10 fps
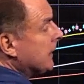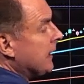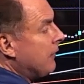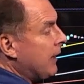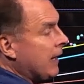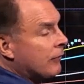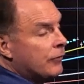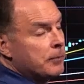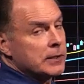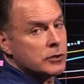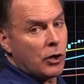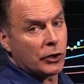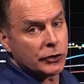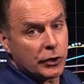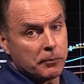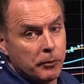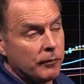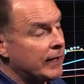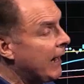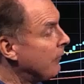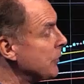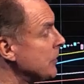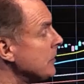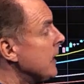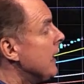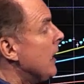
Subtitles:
deviated from these longer-term moving averages,